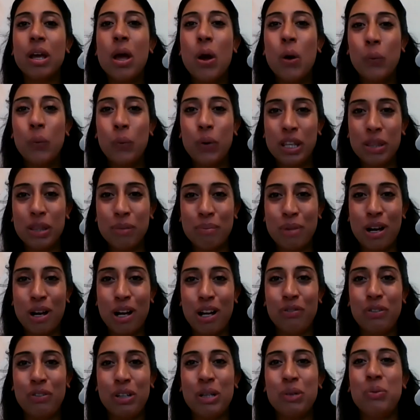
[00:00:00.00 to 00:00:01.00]
With
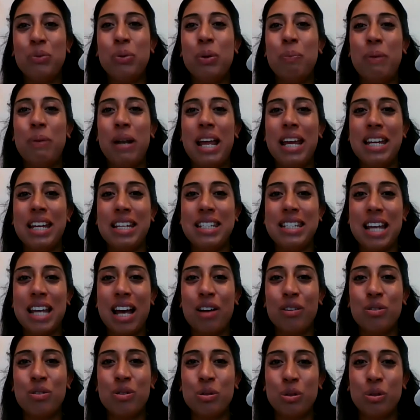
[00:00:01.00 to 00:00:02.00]
Marvin, we play a
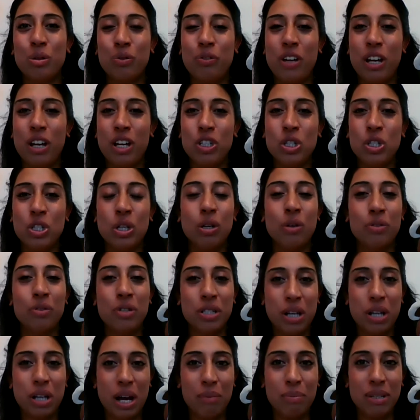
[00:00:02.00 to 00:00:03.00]
sound talk version of
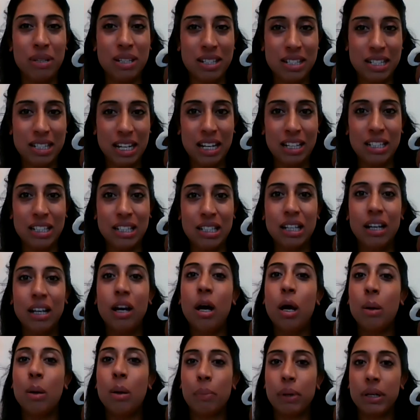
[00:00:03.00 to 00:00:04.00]
Simon Says
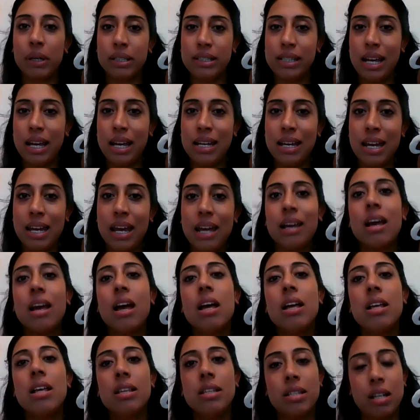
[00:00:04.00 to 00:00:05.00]
by saying,
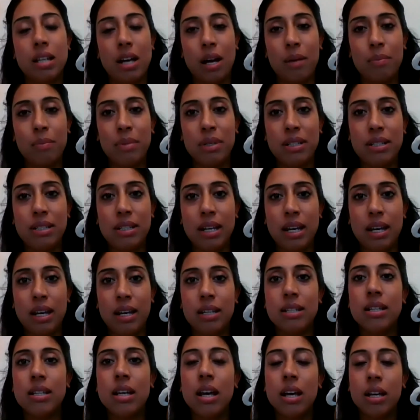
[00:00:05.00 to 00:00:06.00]
Simon
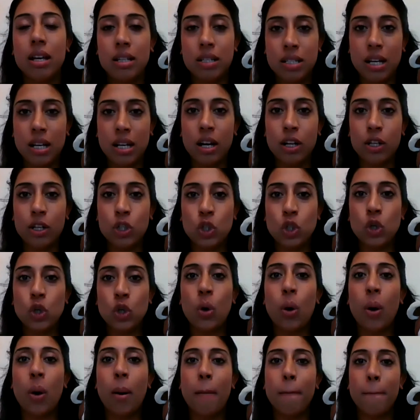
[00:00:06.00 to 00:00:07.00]
Says, touch
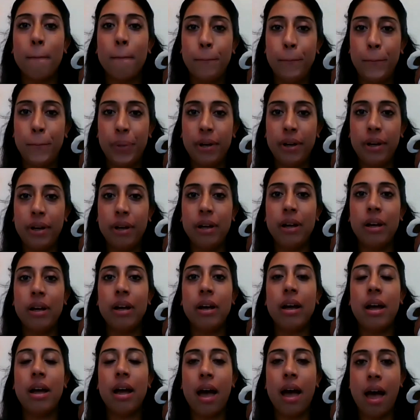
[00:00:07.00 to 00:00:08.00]
your b a
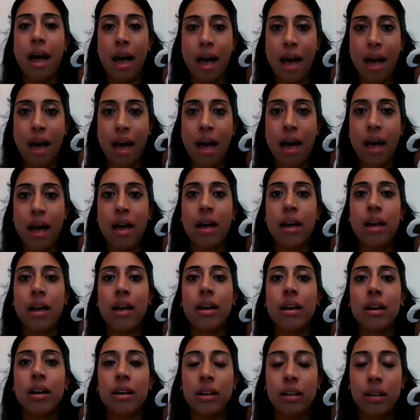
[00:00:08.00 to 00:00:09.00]

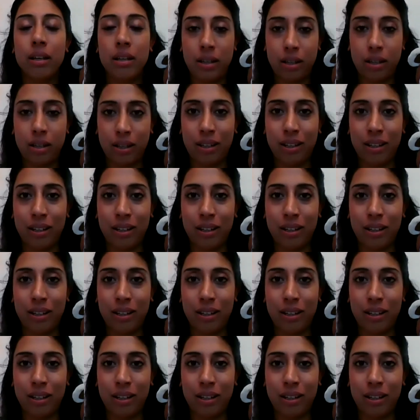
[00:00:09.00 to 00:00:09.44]
k